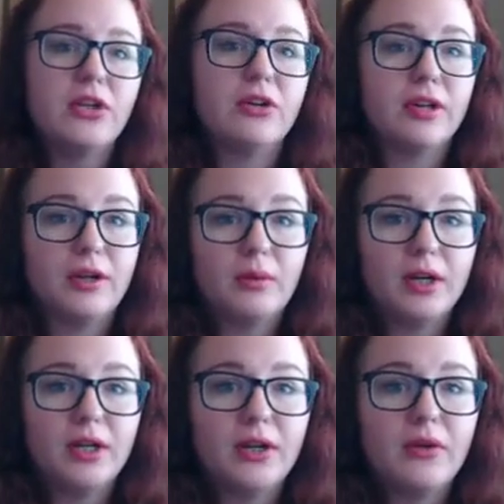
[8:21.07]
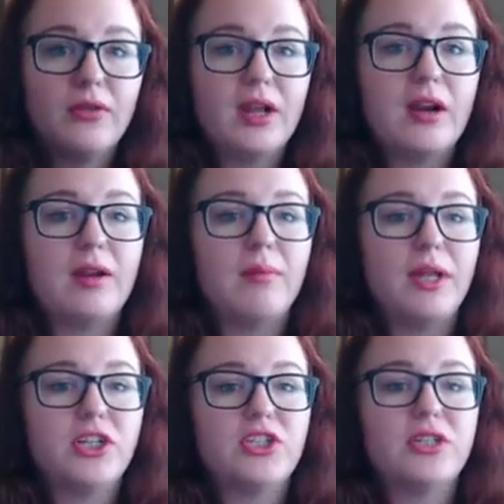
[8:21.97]
You're going to want to go there and
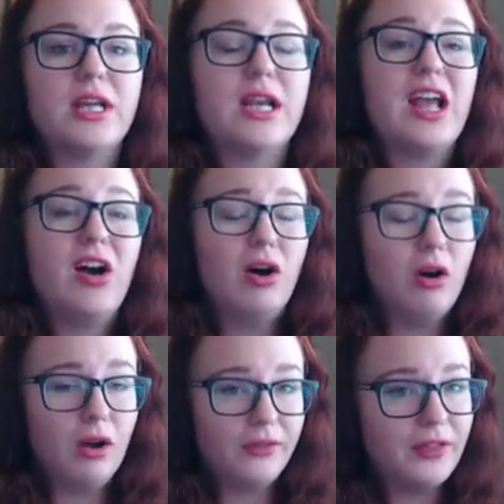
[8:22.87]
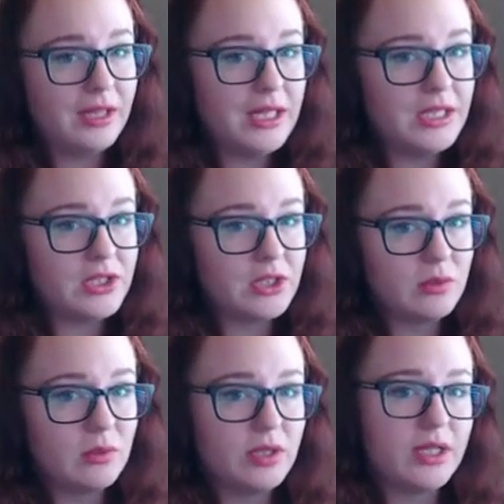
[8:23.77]
make sure that all the links are
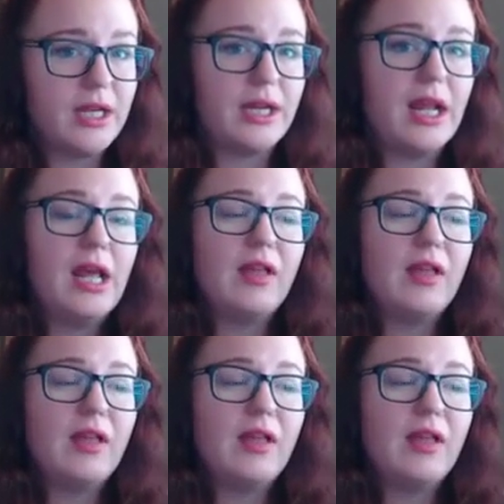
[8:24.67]
working,